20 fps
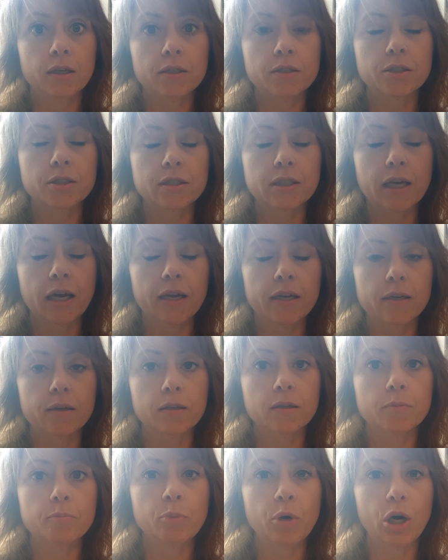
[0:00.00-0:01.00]
Just kind of
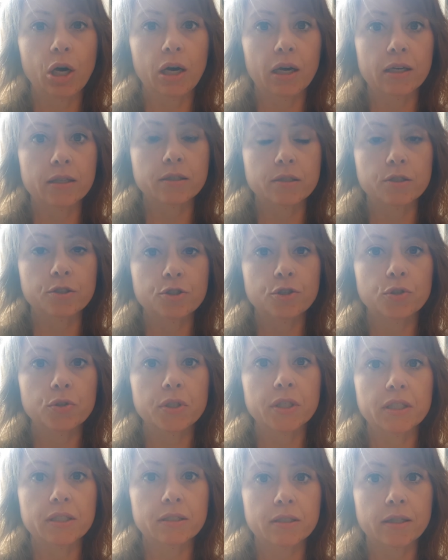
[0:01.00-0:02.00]
pause and tune
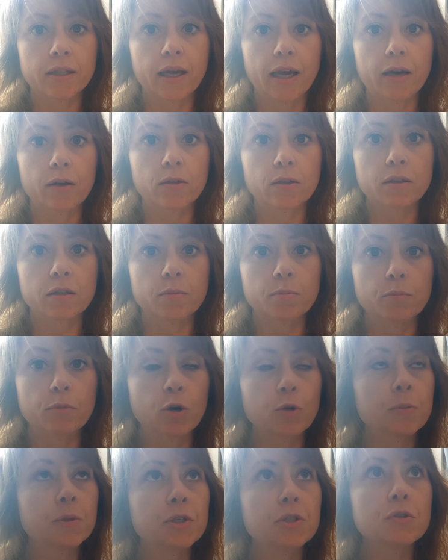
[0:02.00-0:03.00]
into that. The
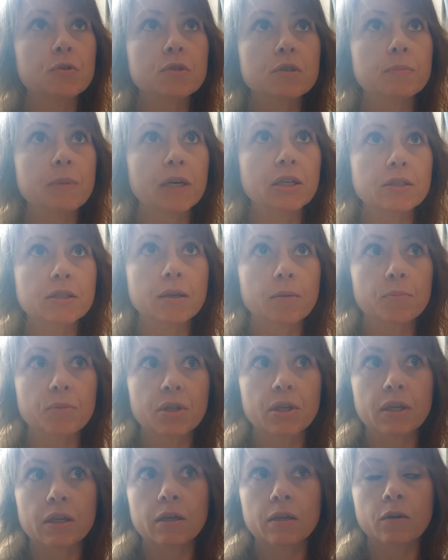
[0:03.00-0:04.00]
moment you smell
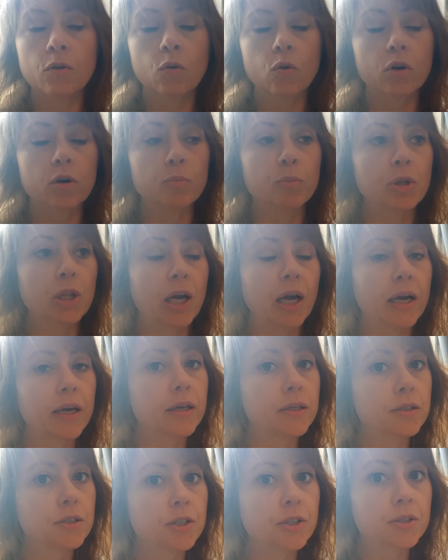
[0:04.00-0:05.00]
something or apply
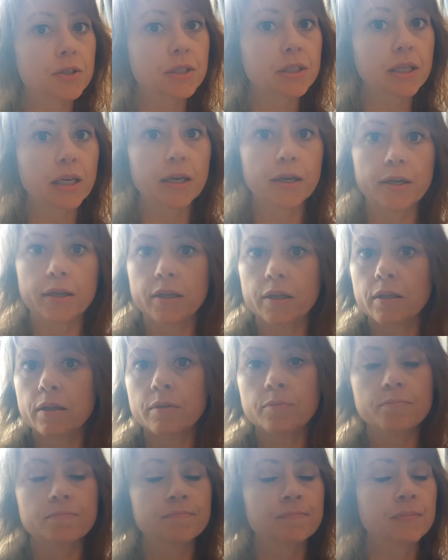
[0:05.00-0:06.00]
it to your skin,
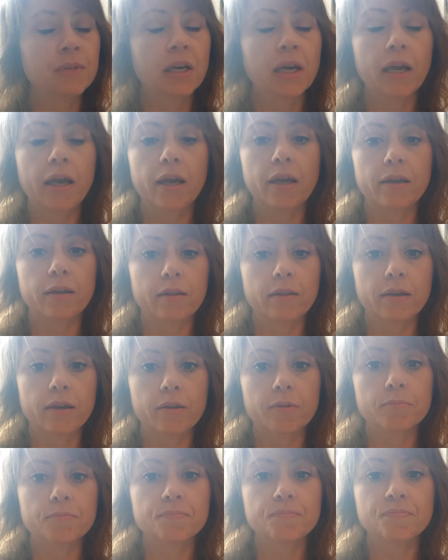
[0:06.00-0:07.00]

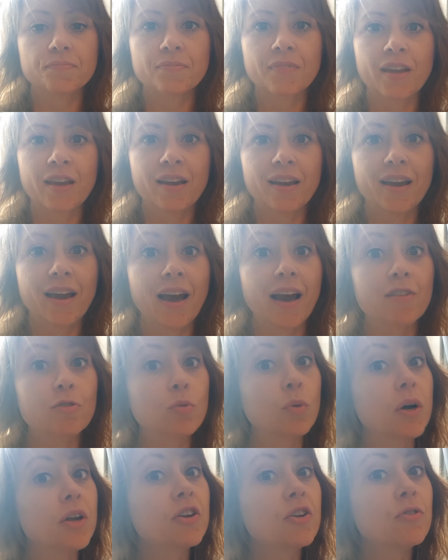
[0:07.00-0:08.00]
anything. Have a
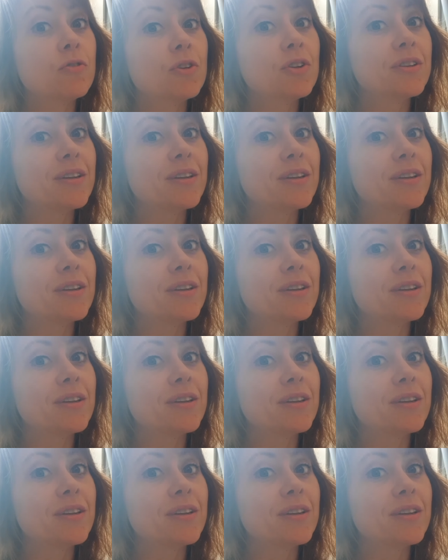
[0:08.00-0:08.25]
wonderful